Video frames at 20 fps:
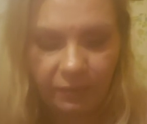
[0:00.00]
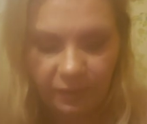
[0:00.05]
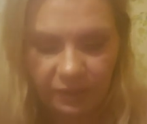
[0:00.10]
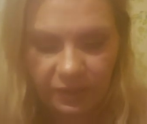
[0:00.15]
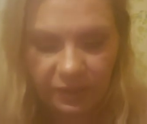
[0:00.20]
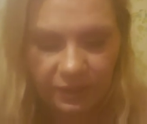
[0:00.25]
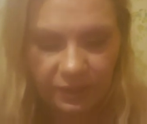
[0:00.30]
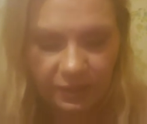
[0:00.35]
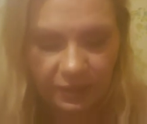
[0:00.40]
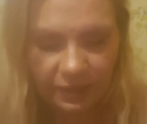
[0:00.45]
well,
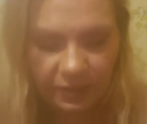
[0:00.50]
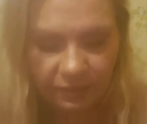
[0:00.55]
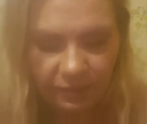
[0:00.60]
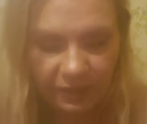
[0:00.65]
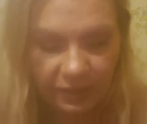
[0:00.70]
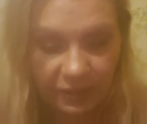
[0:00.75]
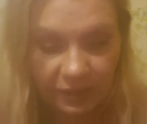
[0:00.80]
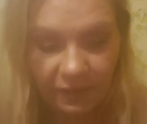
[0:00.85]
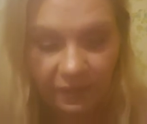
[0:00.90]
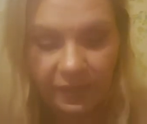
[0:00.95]
since this one
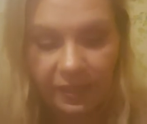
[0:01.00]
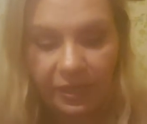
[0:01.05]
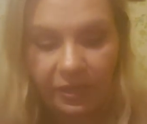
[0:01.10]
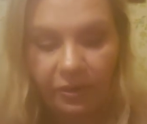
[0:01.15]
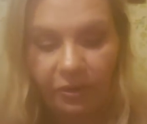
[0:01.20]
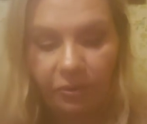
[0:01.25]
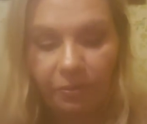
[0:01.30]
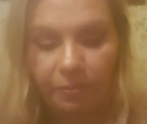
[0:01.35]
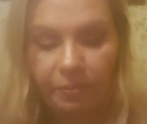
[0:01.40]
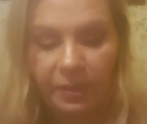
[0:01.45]
is already
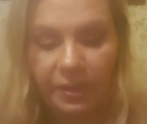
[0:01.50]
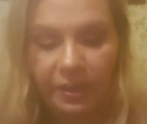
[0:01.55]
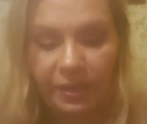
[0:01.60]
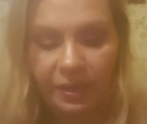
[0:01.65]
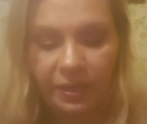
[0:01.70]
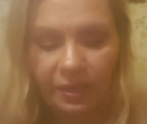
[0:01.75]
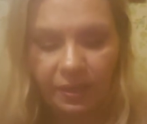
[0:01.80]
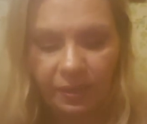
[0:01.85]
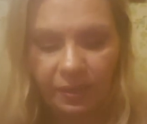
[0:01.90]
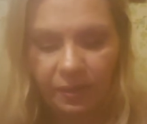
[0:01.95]

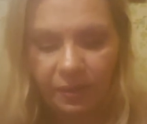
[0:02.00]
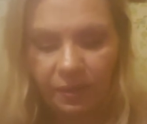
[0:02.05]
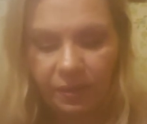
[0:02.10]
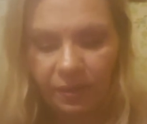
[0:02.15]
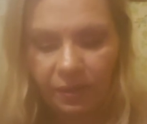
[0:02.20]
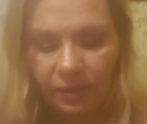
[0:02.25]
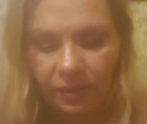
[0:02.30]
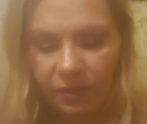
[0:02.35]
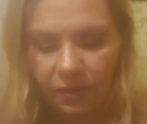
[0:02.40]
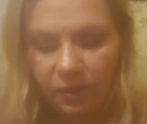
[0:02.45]
open,
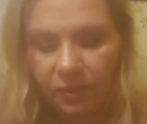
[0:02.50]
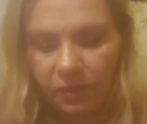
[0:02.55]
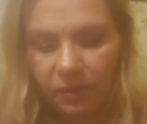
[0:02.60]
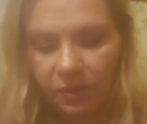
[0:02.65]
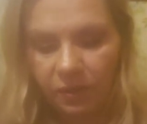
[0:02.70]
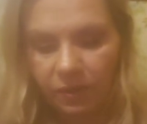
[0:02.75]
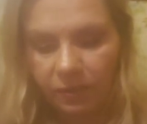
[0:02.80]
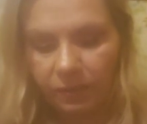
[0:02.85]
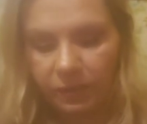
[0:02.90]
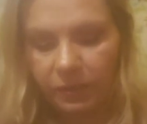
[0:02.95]

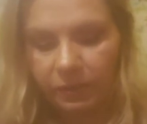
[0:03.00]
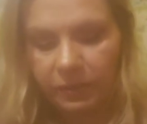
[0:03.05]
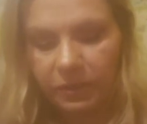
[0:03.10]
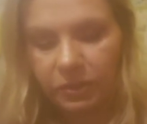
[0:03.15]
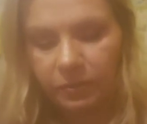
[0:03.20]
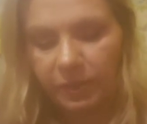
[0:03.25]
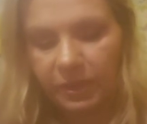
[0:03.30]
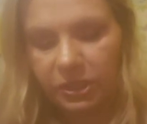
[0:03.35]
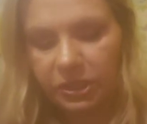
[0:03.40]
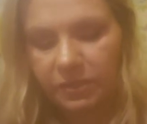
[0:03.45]
we'll do a
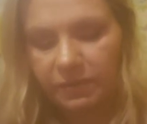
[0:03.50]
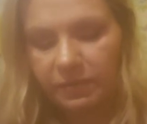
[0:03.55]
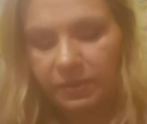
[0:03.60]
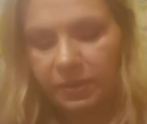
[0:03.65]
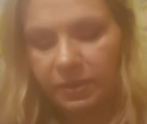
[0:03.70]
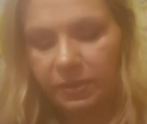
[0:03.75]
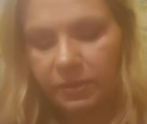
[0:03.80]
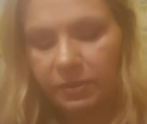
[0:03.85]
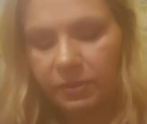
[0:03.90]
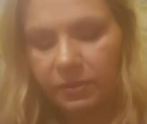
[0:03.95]

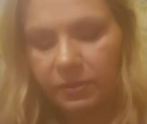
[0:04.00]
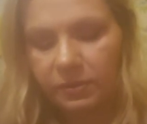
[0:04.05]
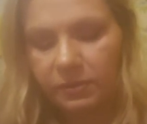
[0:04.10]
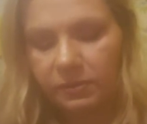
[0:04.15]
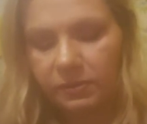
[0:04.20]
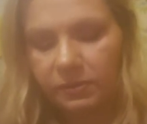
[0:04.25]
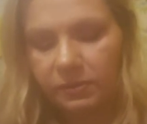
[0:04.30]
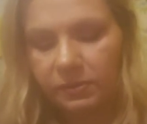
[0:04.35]
swatcheroo.